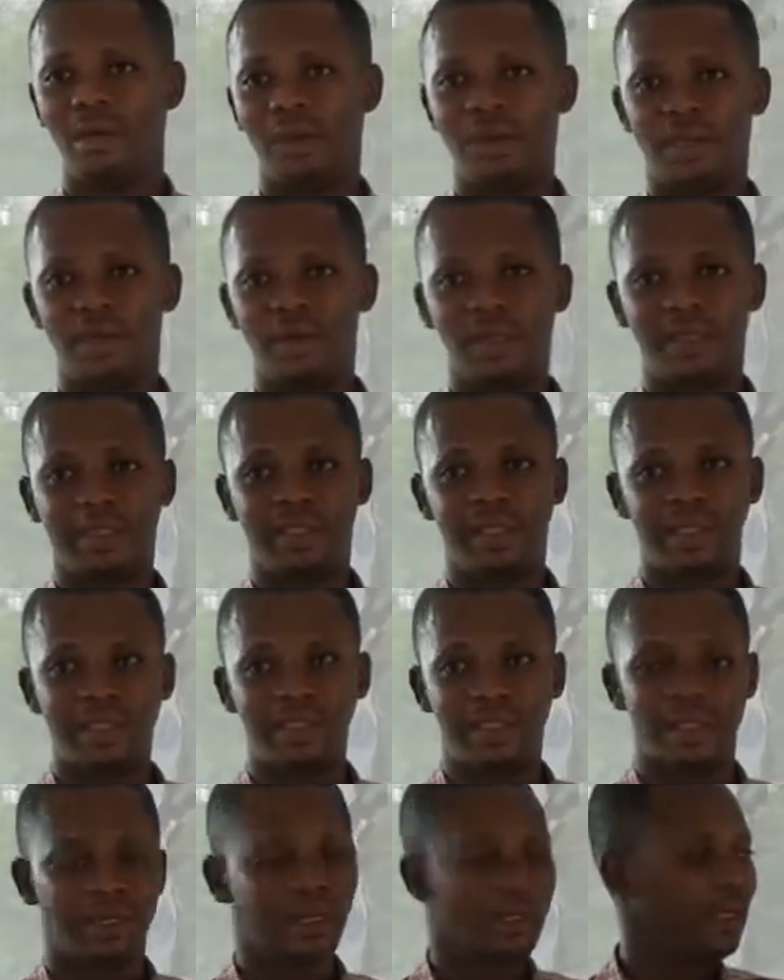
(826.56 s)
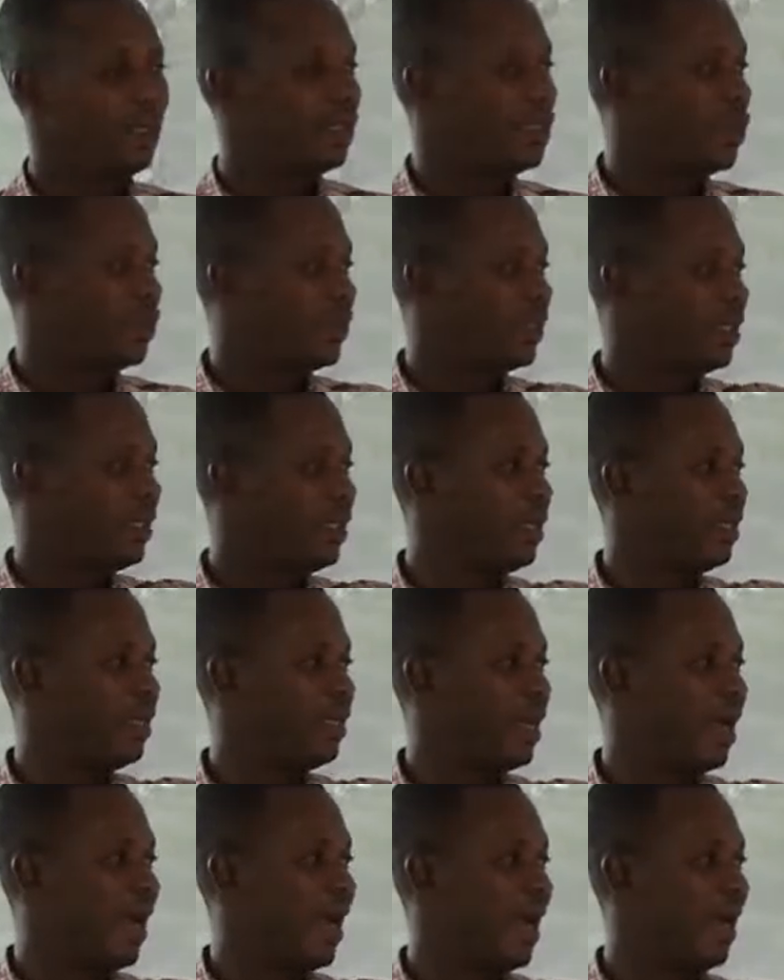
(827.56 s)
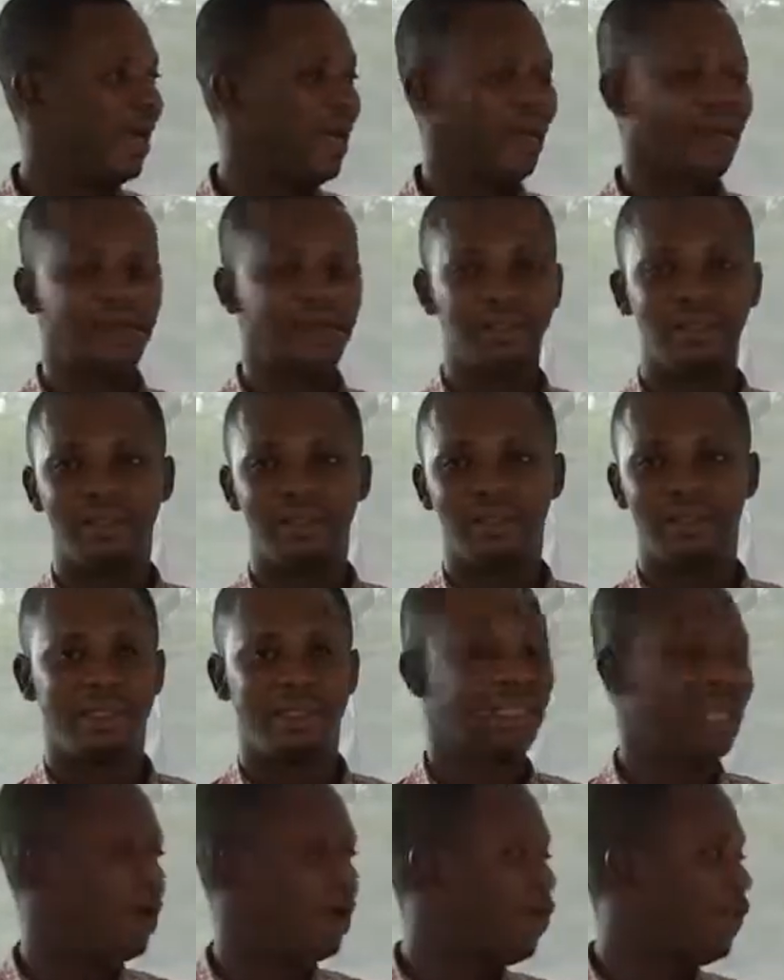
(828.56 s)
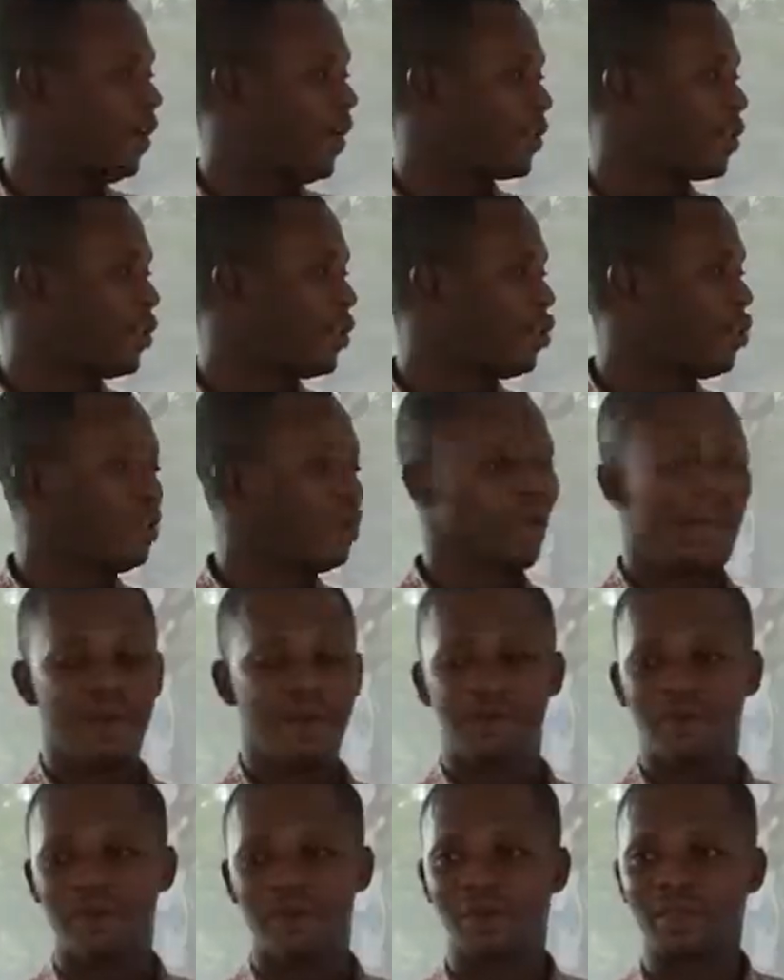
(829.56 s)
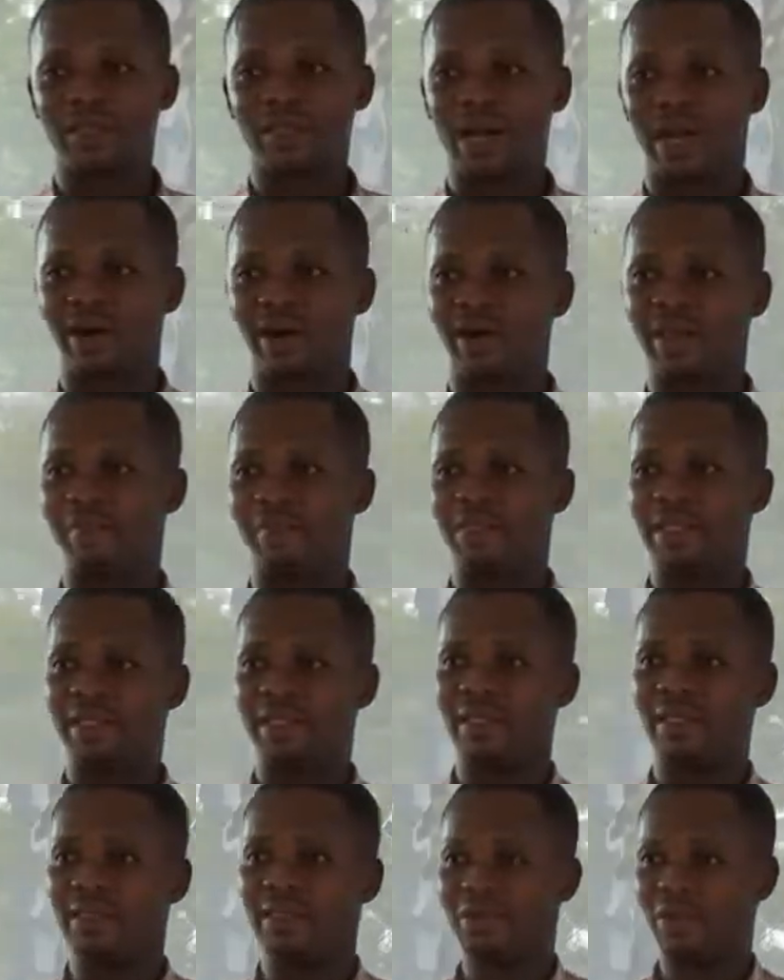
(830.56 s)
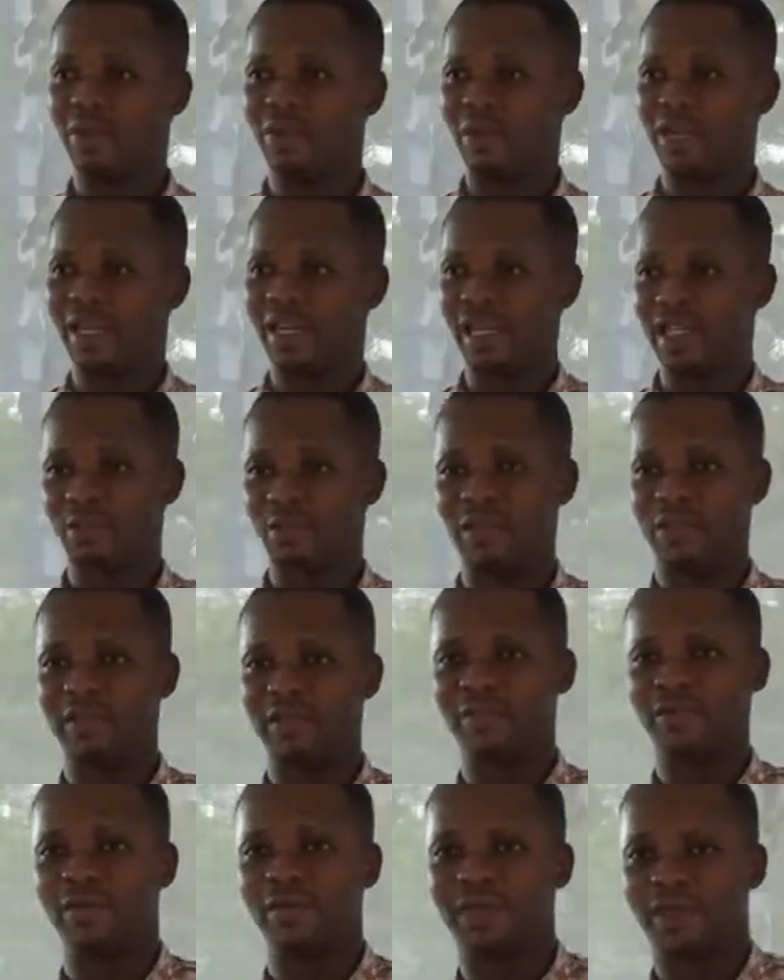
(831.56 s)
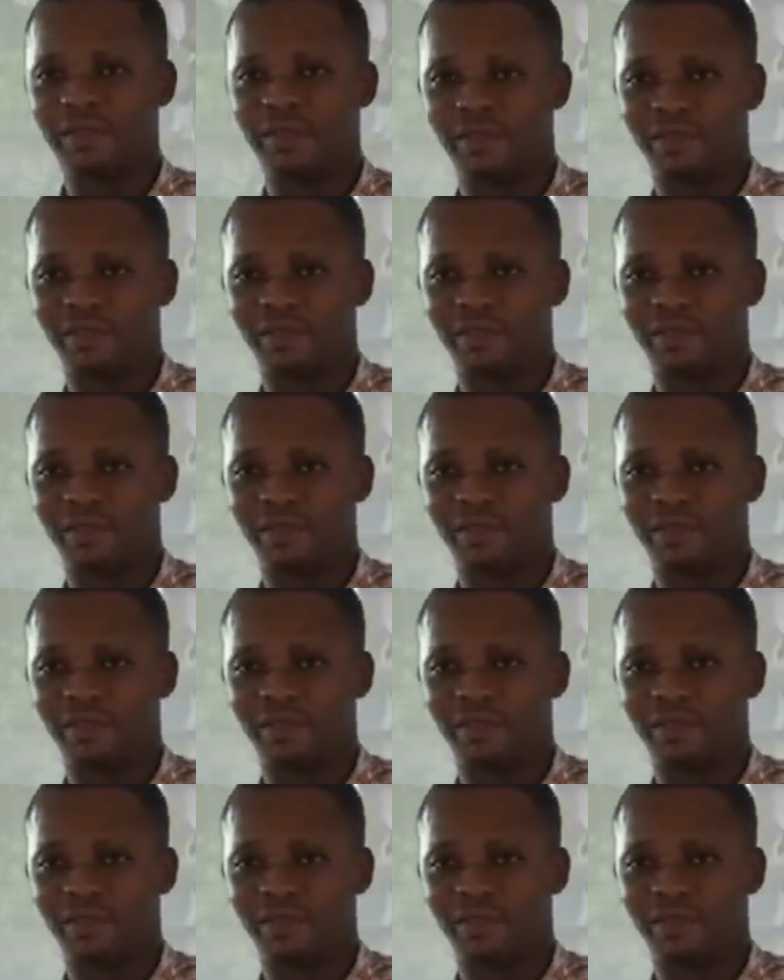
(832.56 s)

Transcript: QT using the angle theta over 2 and radius r. Let me see. Write an expression for that.